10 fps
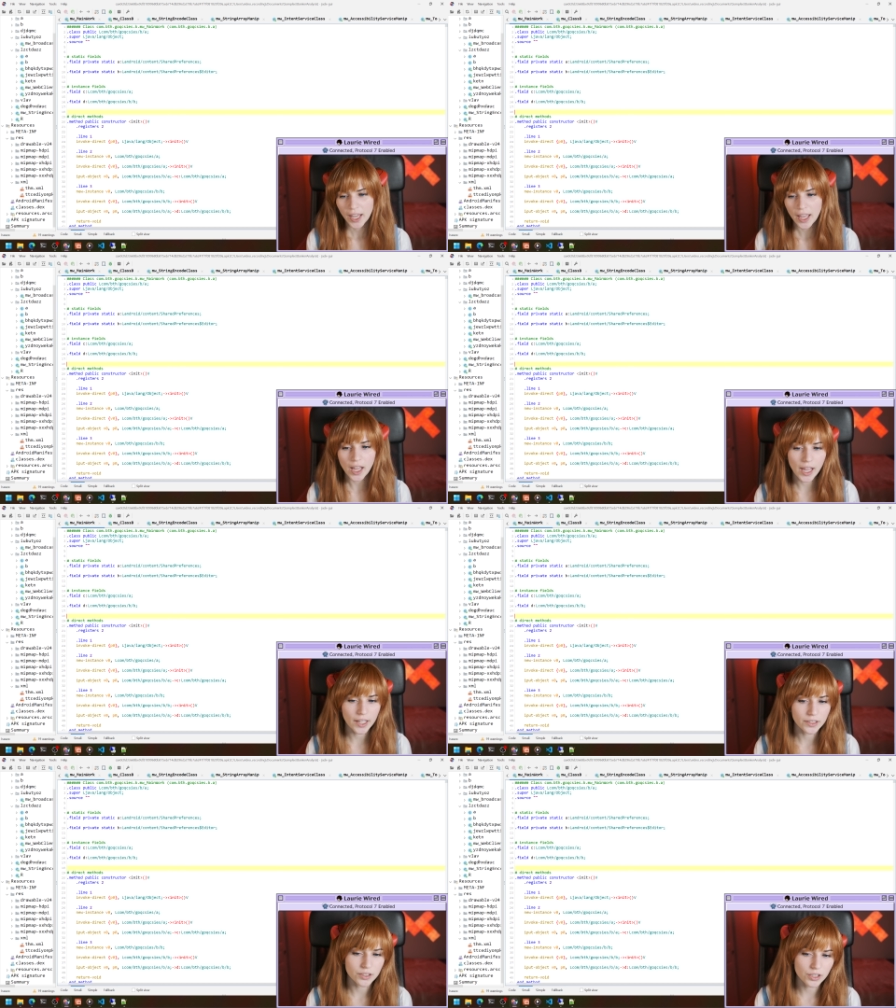
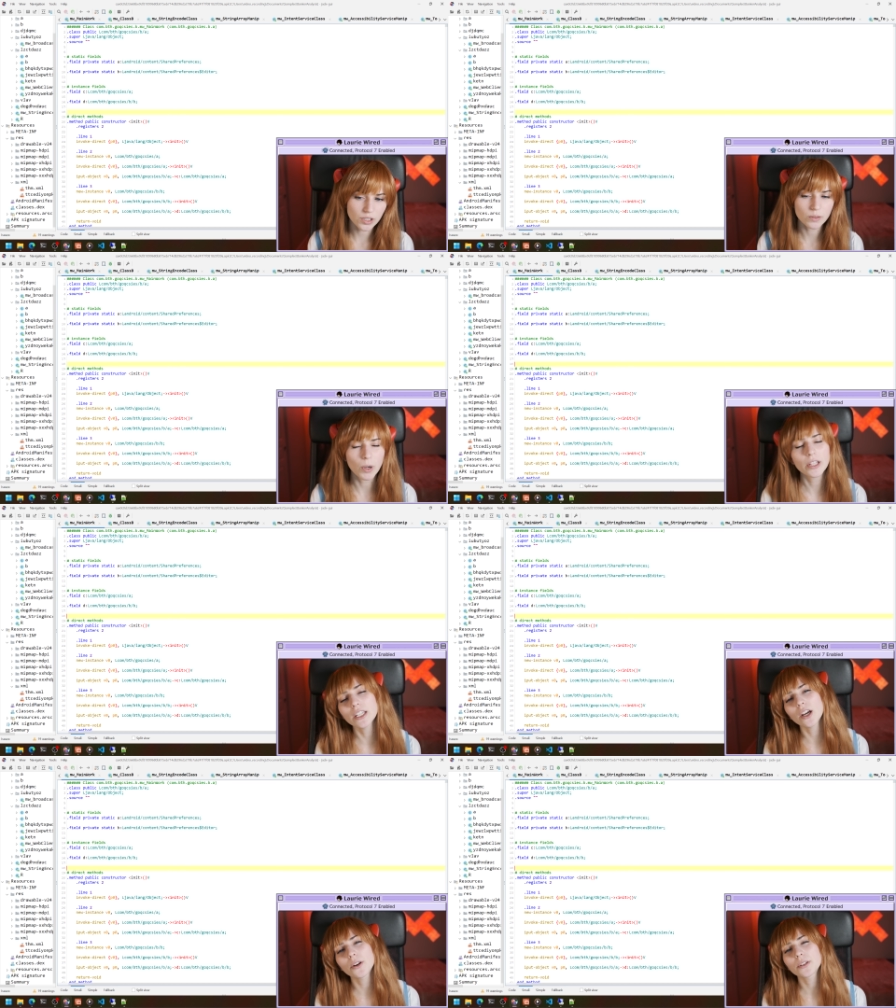And Smali
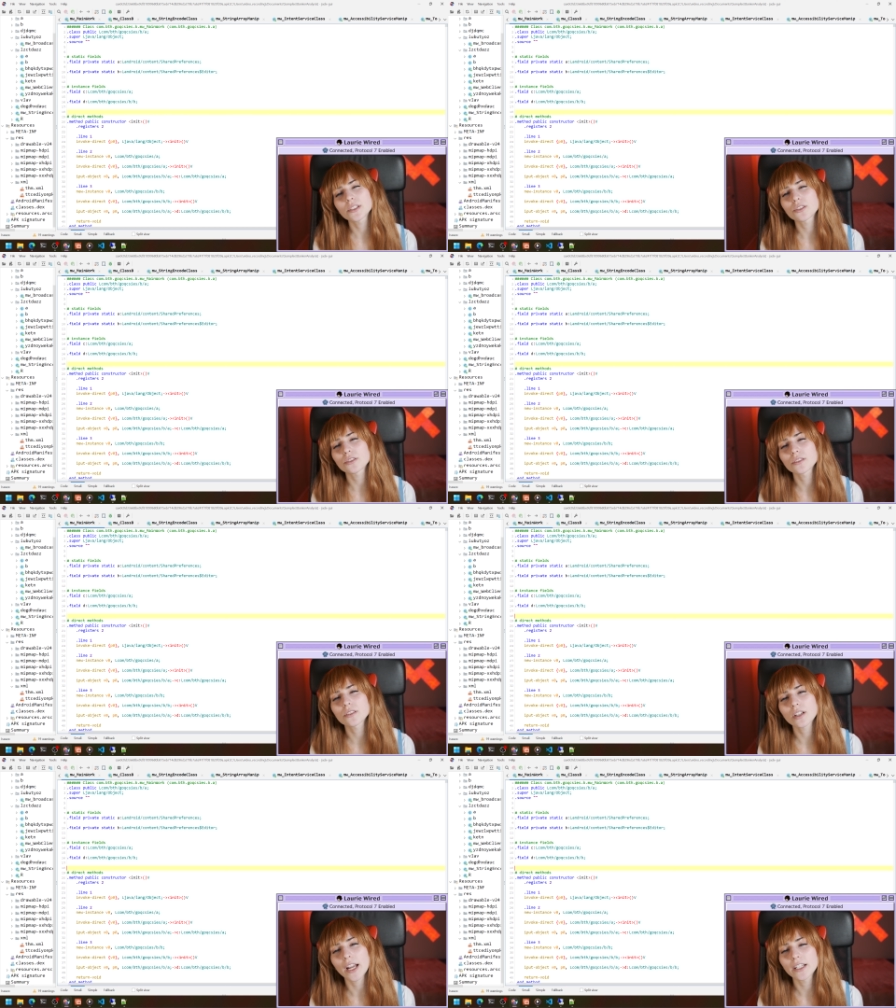code is
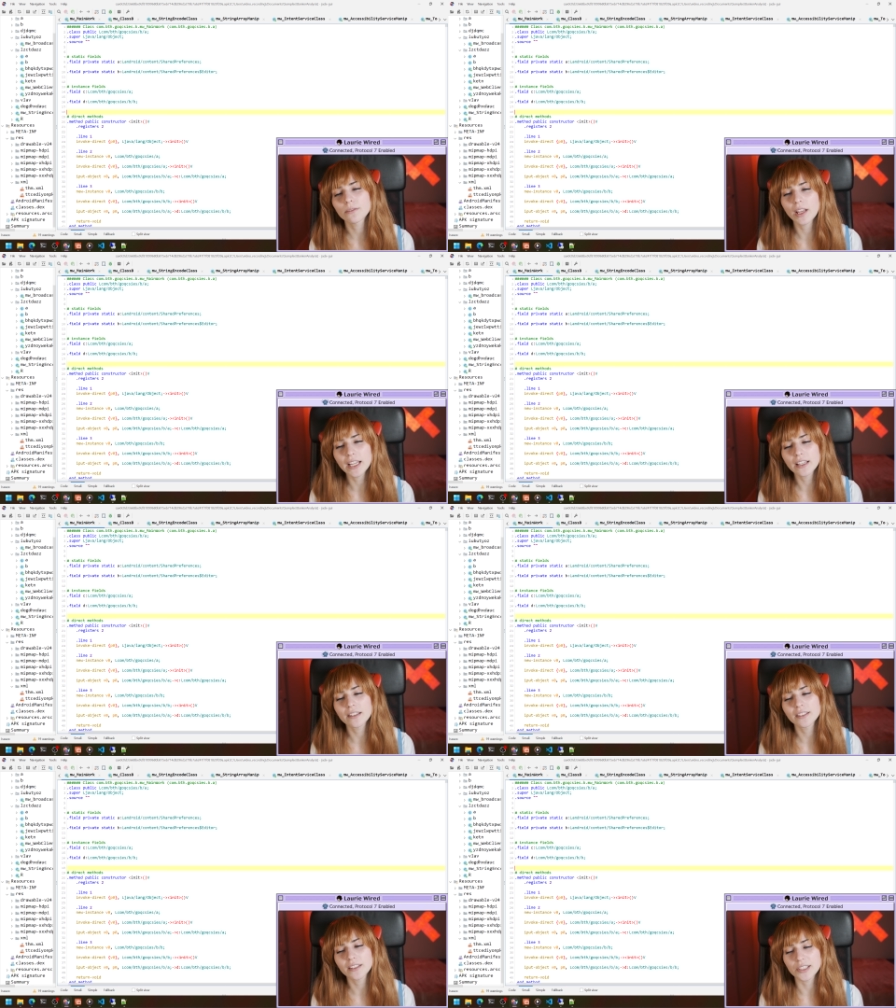just kind of
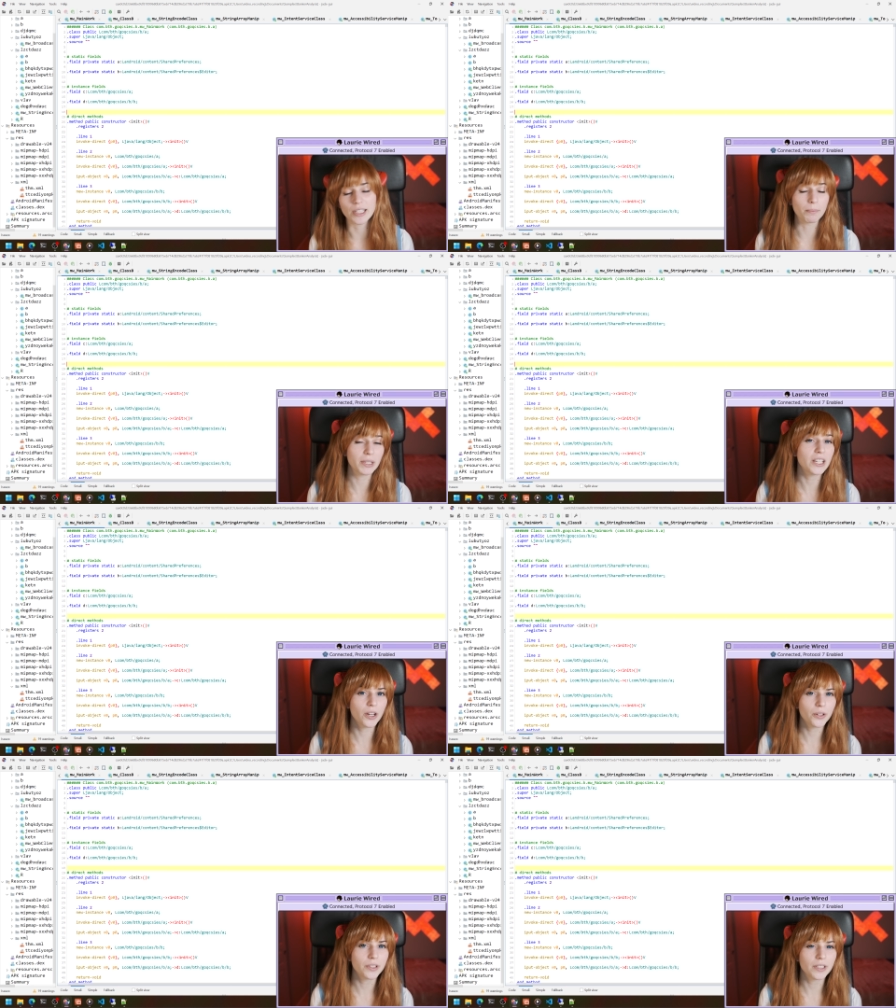like assembly
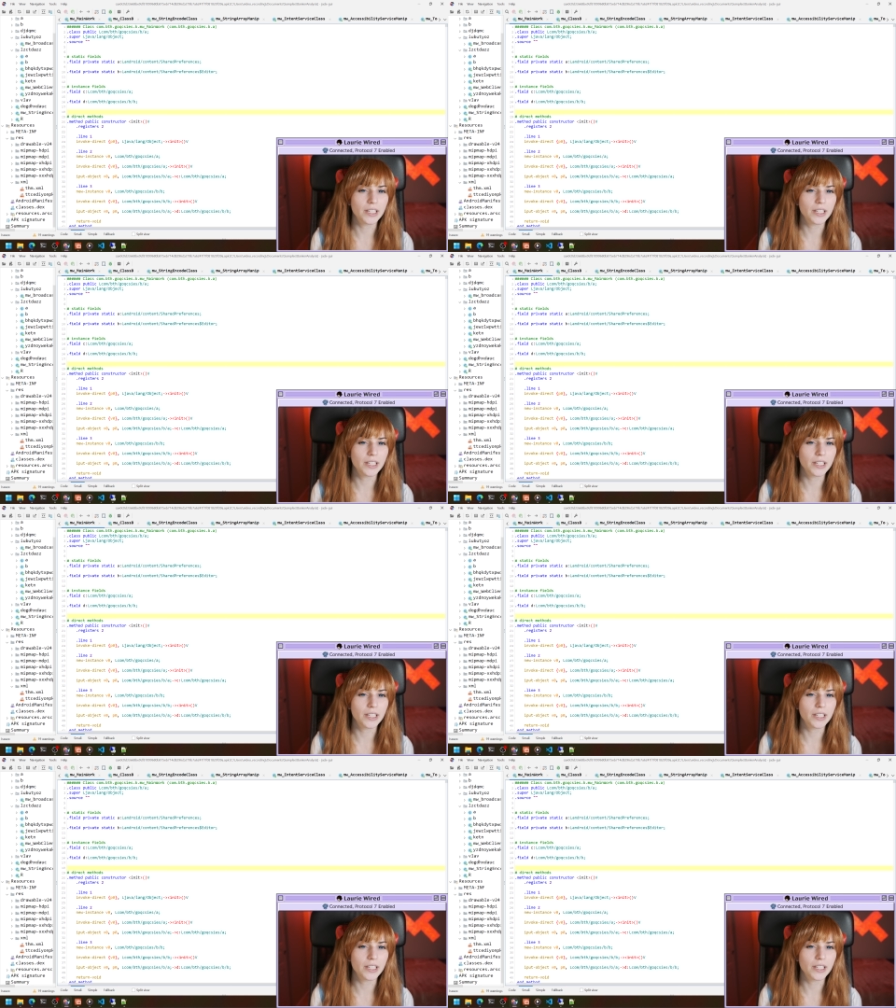code.